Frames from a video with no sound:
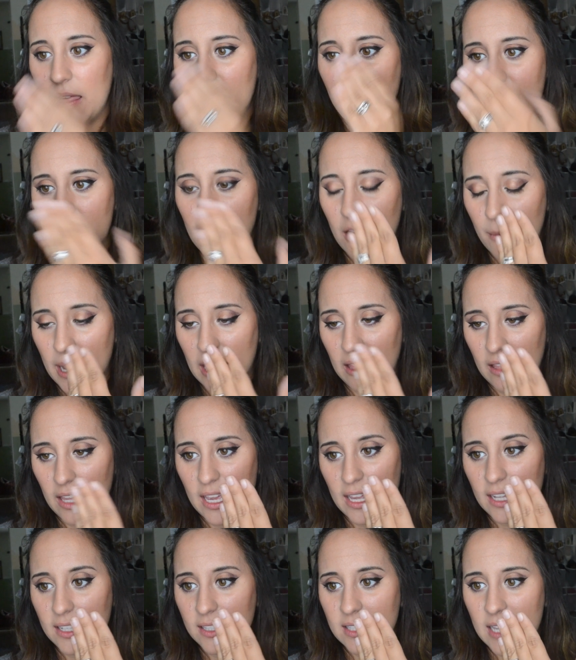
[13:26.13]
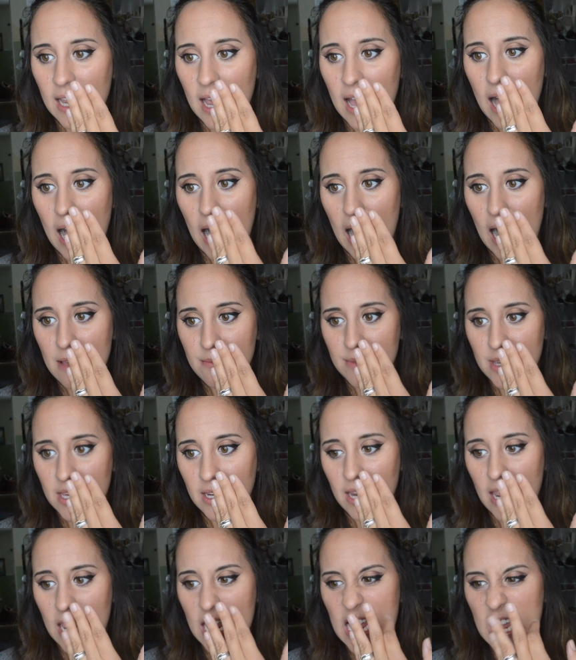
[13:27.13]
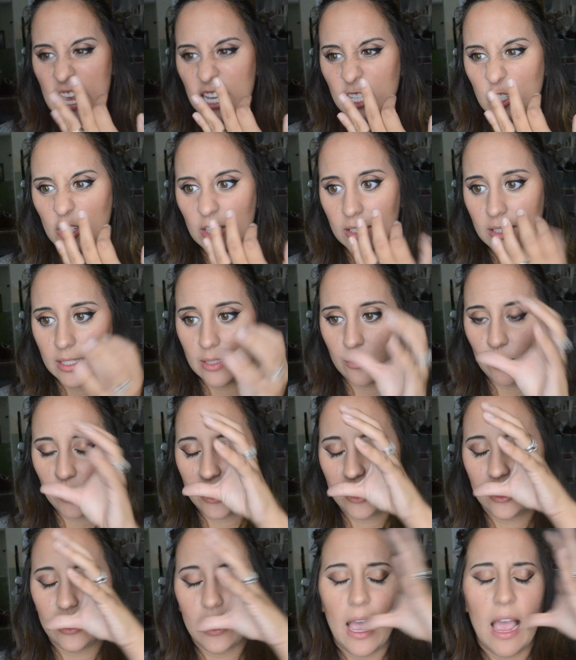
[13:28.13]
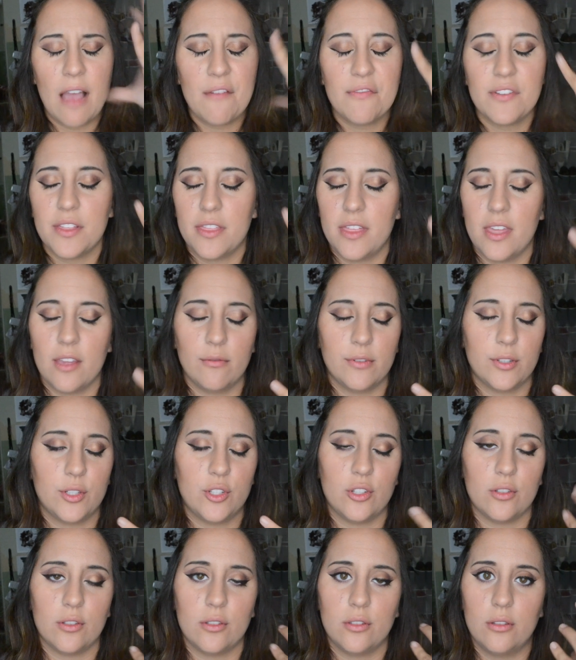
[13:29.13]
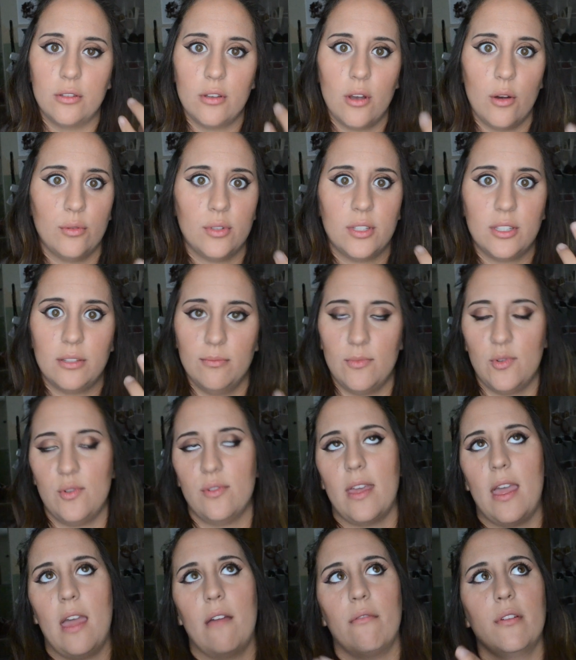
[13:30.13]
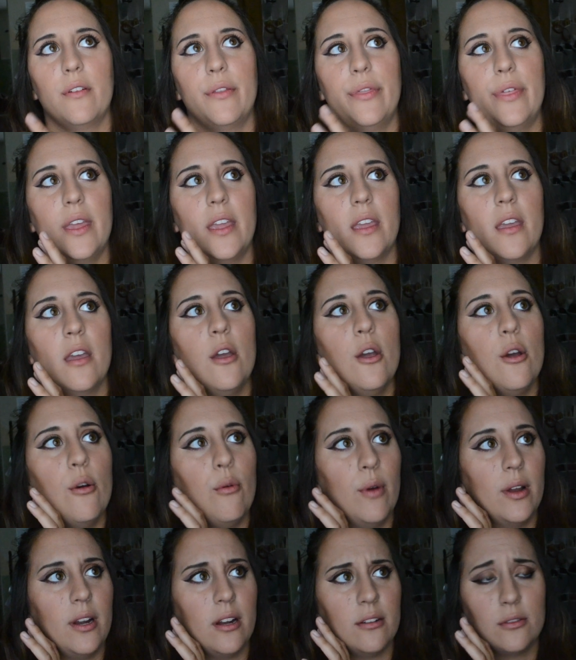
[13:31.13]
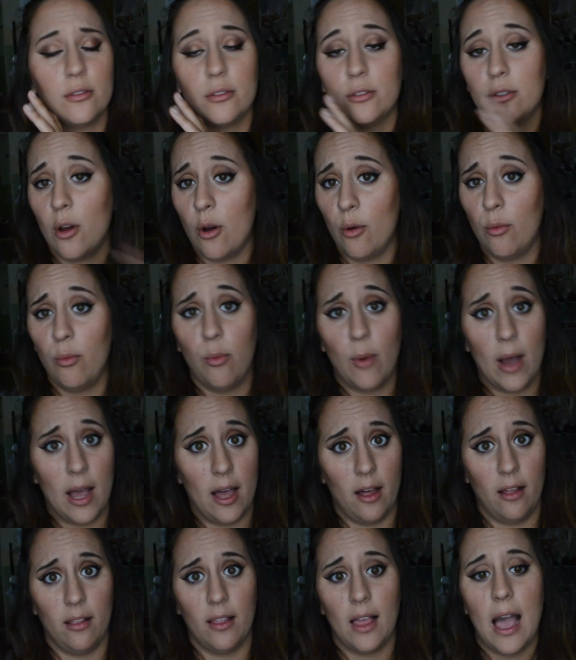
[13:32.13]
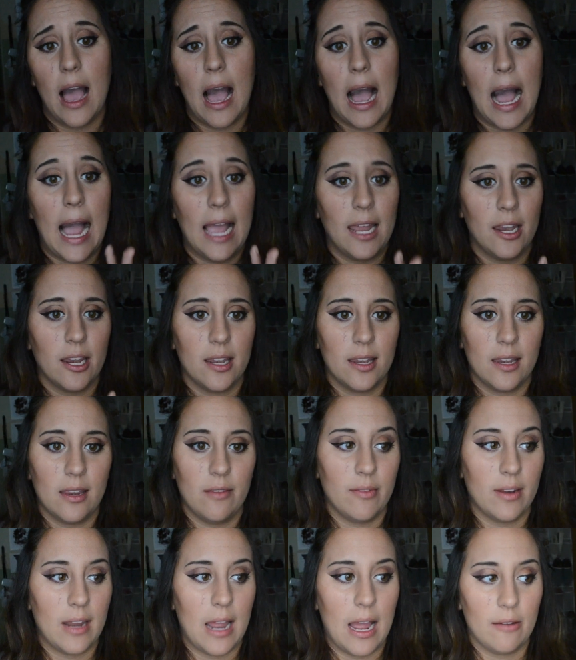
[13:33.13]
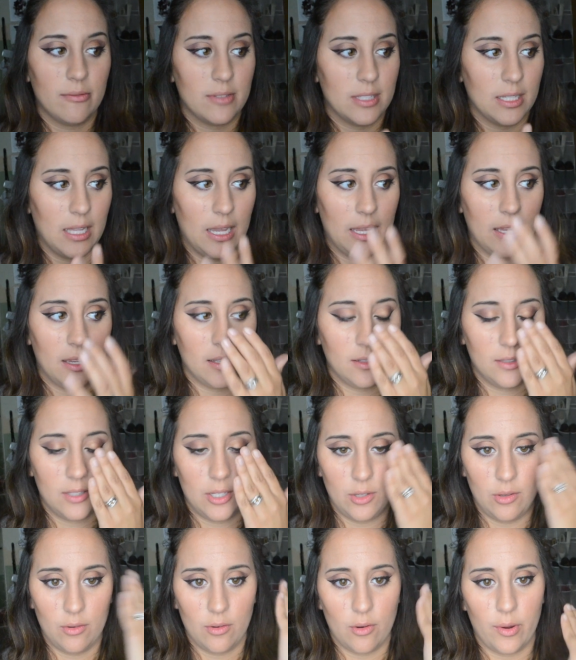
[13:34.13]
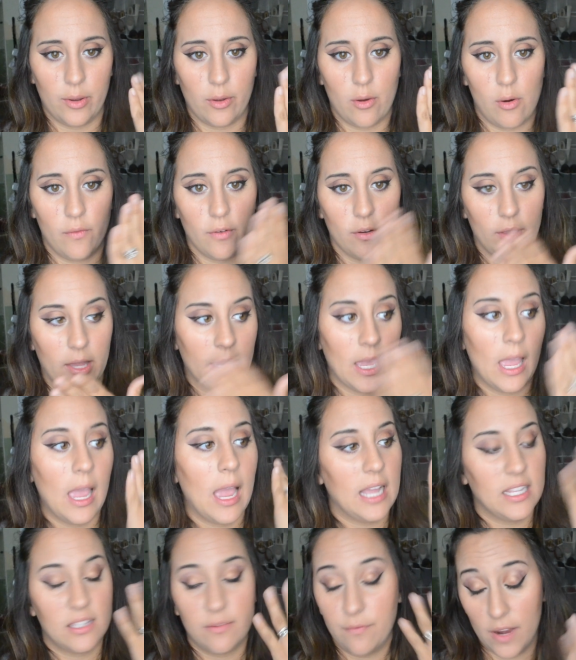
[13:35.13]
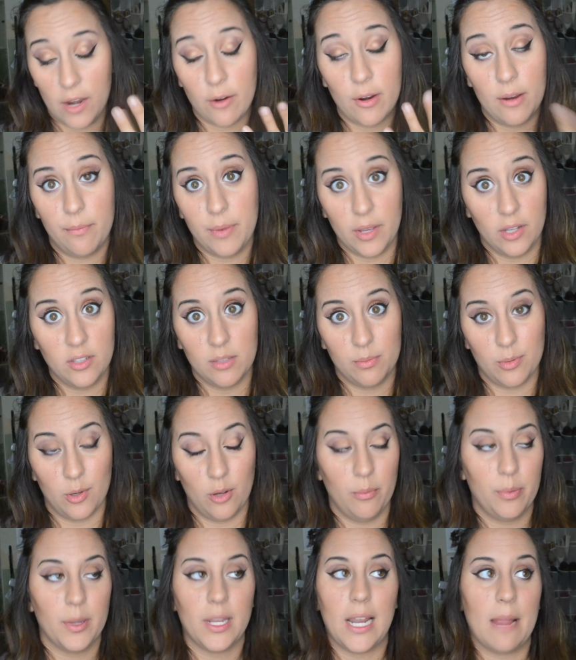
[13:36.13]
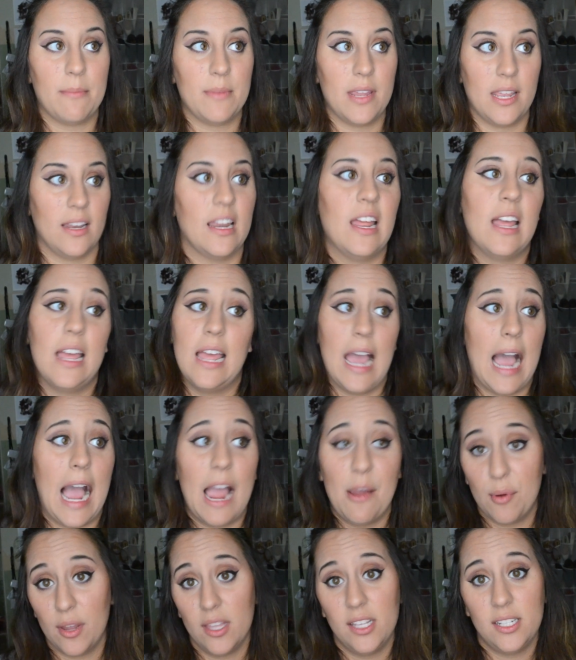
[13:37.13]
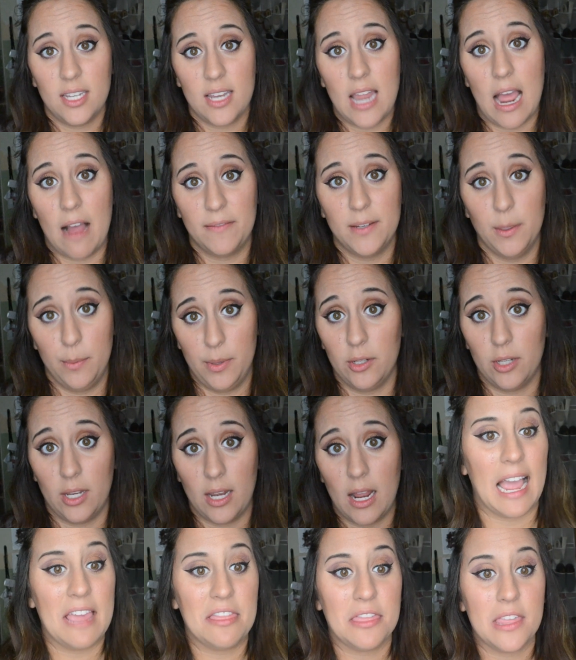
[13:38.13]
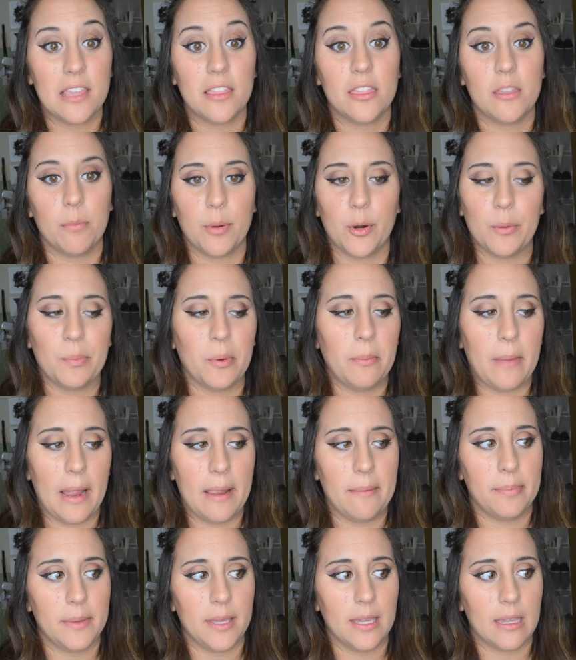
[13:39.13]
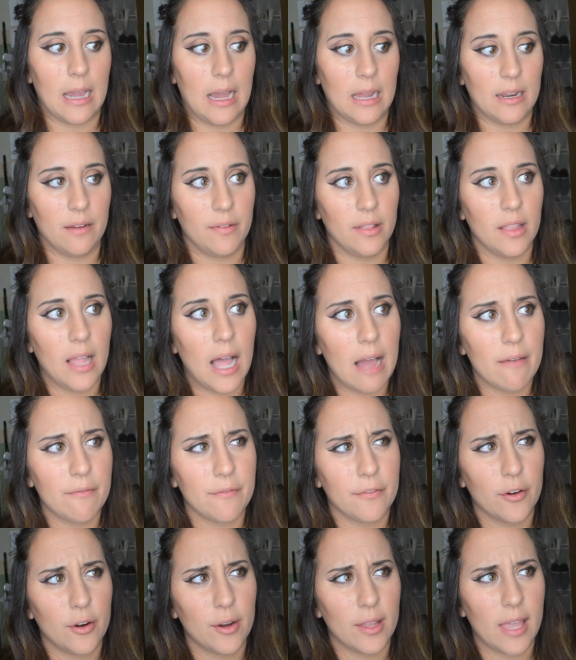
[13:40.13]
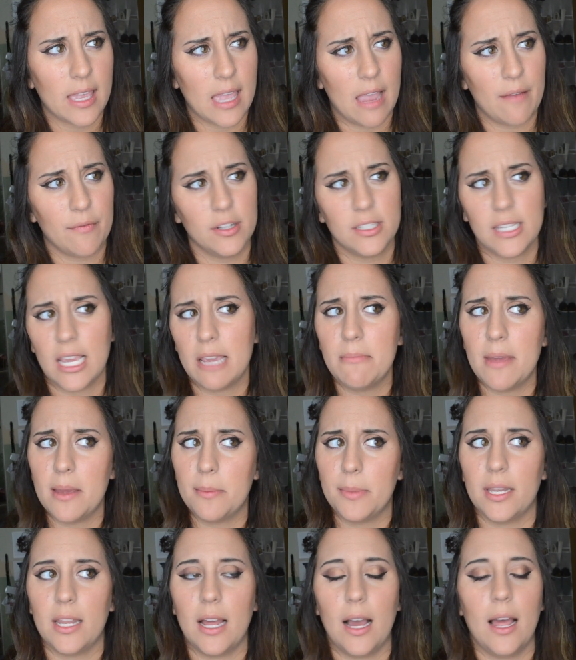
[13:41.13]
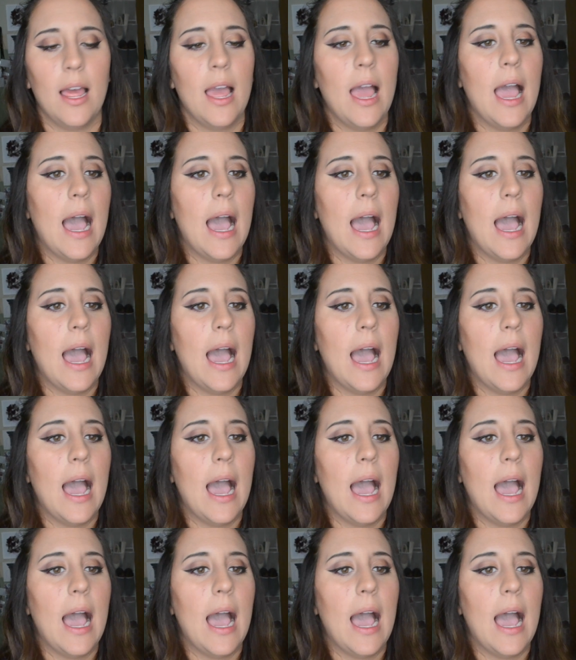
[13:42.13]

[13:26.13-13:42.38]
Then on my lids, I mean, it just was, everything was just so smooth. Everything went on so well. I didn't even have to like continue going over, like, it's very buildable, but I mean, I really didn't have to build it up. I think the purple might be kind of a lot for like every day, maybe not.